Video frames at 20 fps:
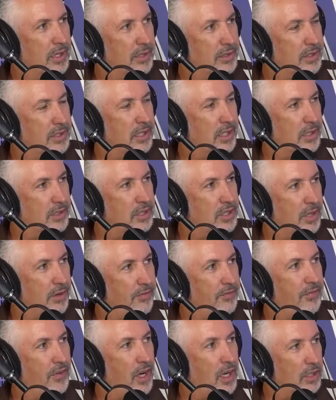That's
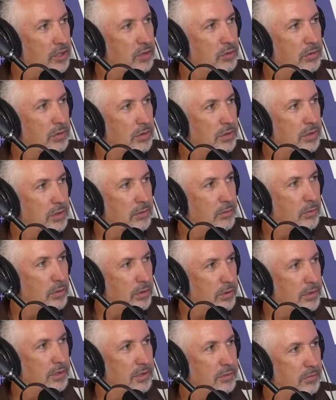Jeff
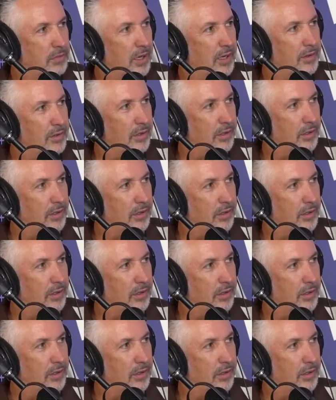Foxworthy's brother.